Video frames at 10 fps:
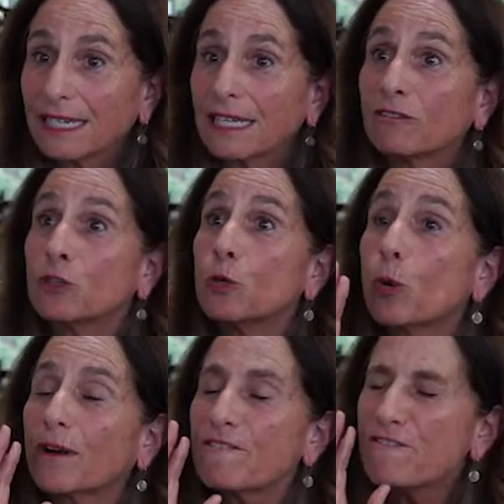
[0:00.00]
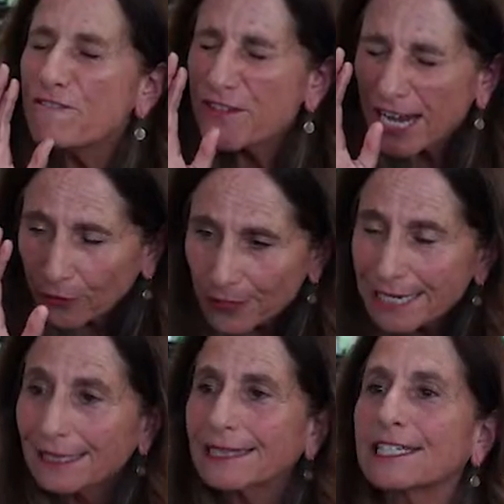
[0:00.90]
If you are very
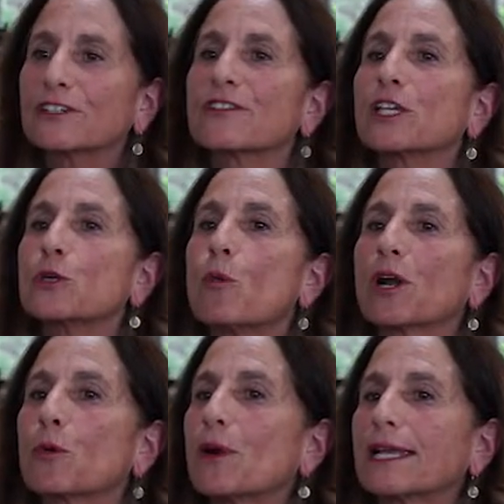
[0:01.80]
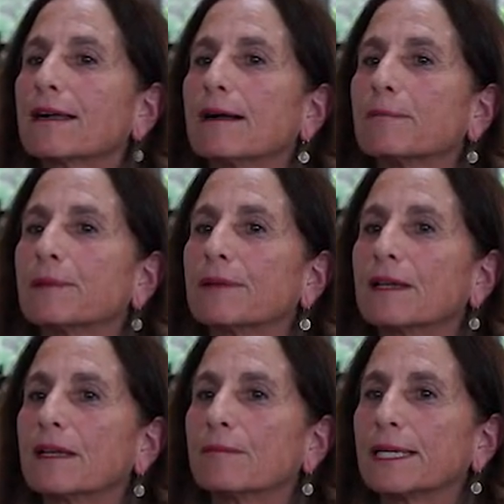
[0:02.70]
clear that you want to wake up.
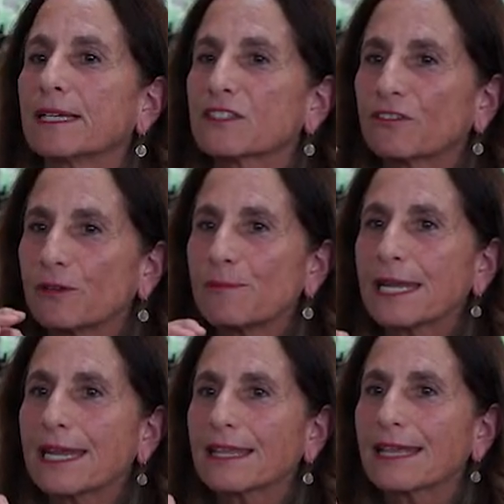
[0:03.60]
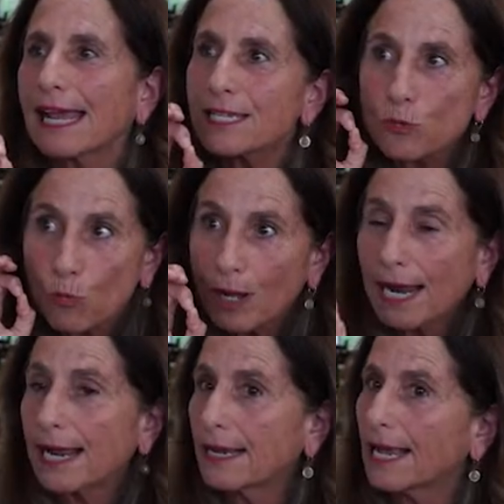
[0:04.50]
Because for me, that is what
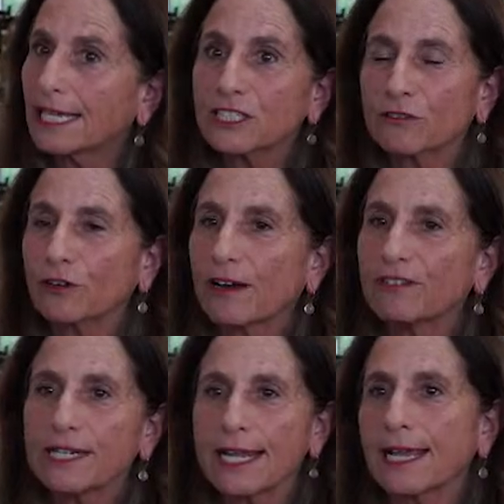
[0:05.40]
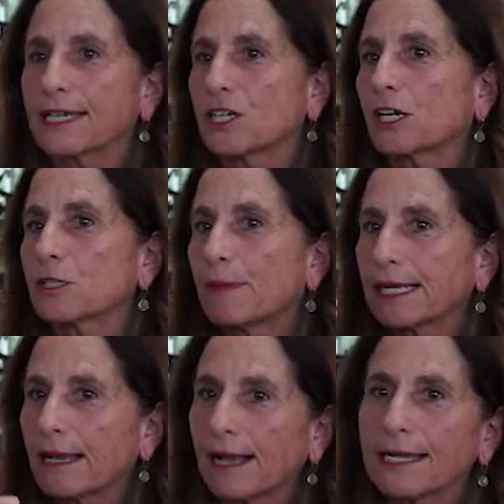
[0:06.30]
I ask for every day. I talk to my
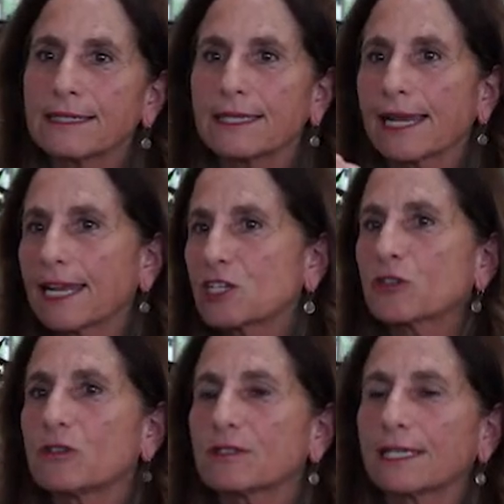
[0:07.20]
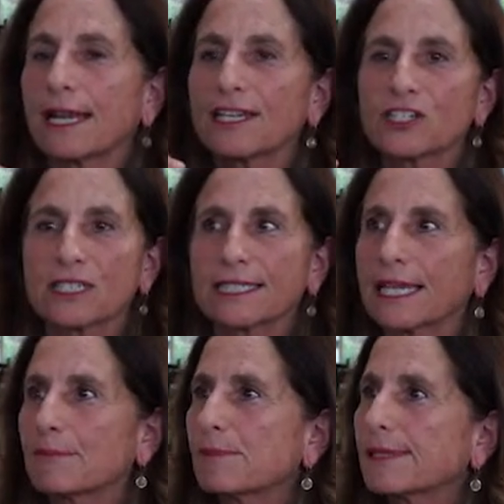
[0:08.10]
guides and angels and I just
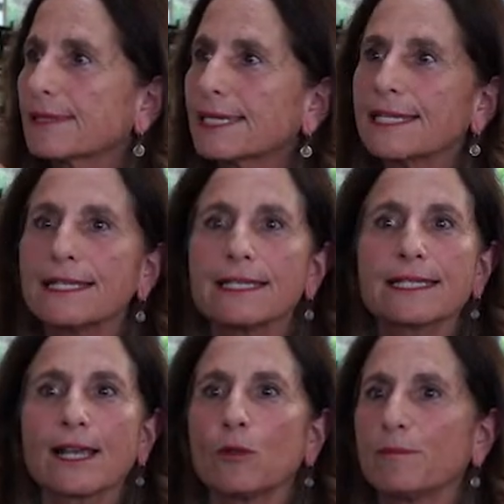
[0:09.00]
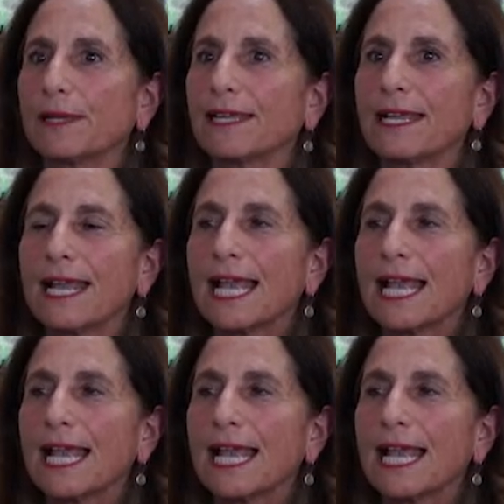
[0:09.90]
say, please help me.